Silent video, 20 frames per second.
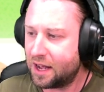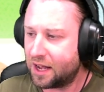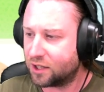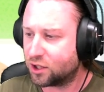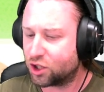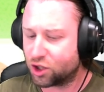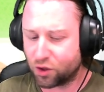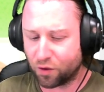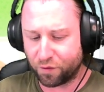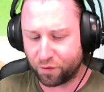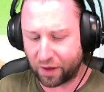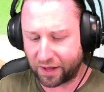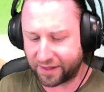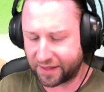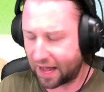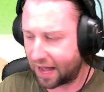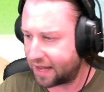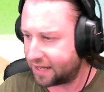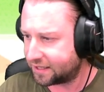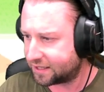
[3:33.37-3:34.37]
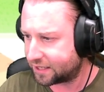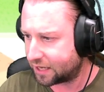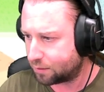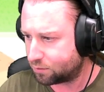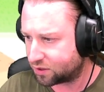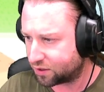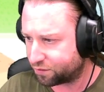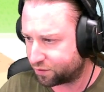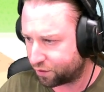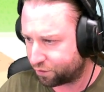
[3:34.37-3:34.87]
and stuff like that in
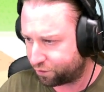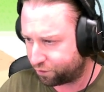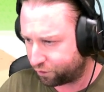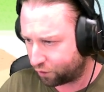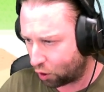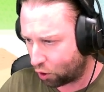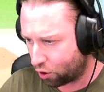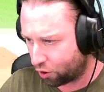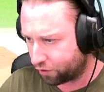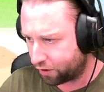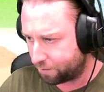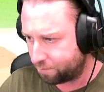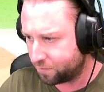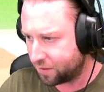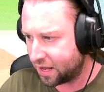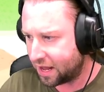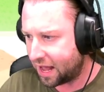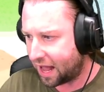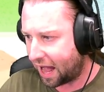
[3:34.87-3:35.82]
terms of the flooring